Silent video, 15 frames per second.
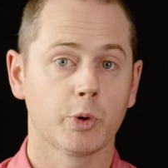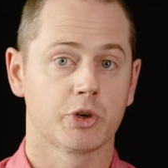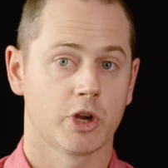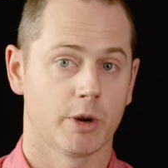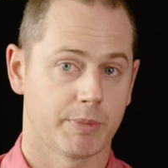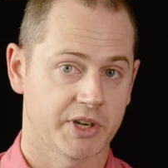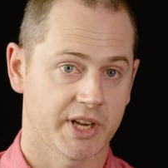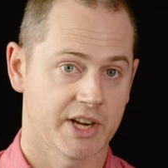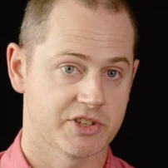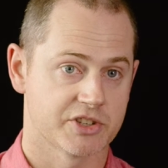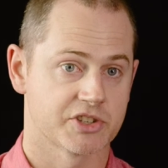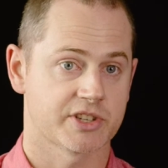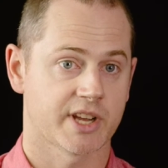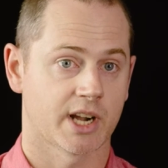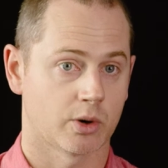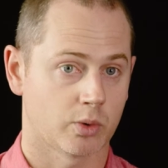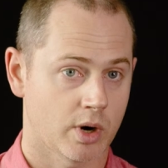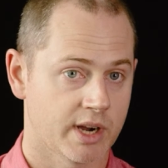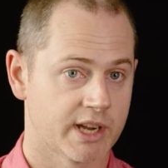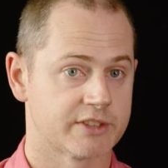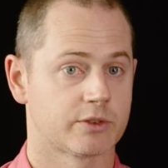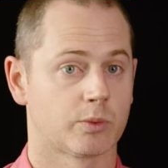interpretations can
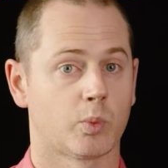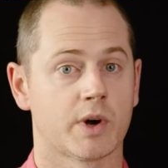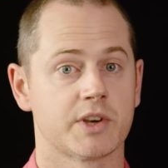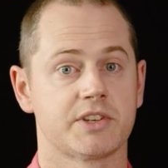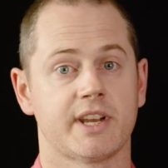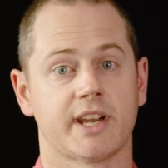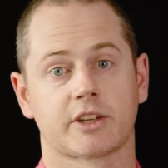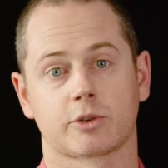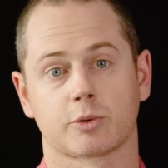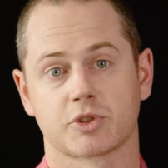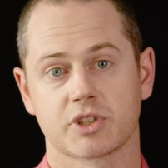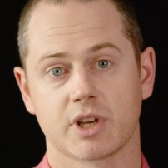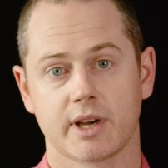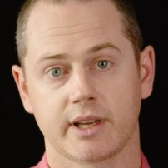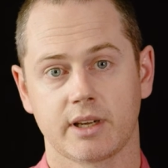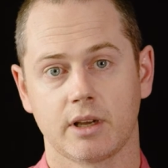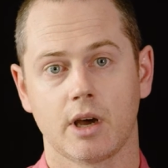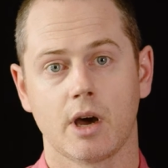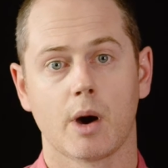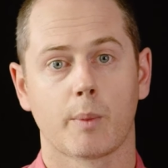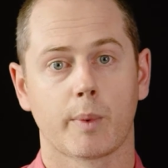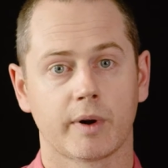arise from one text or sign,
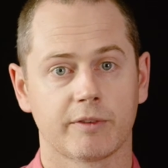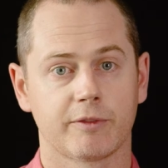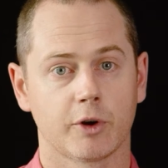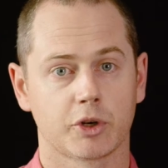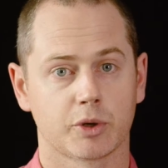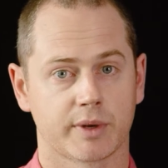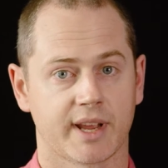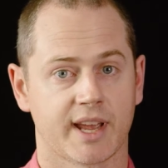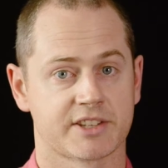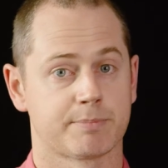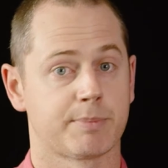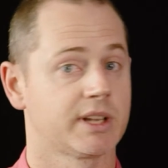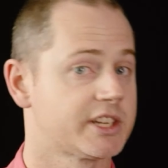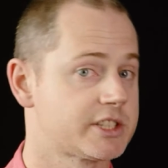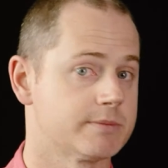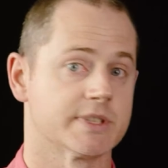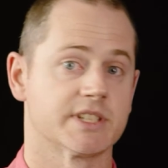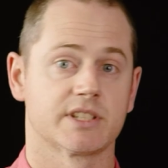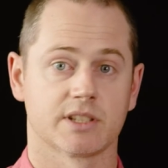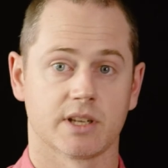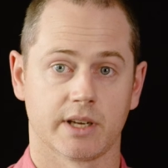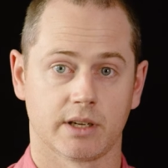we refer to it as a polysemous
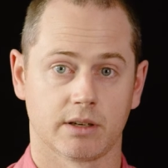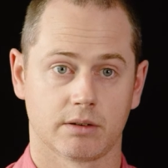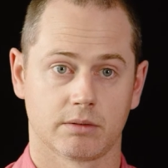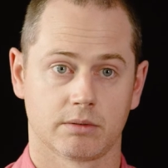sign.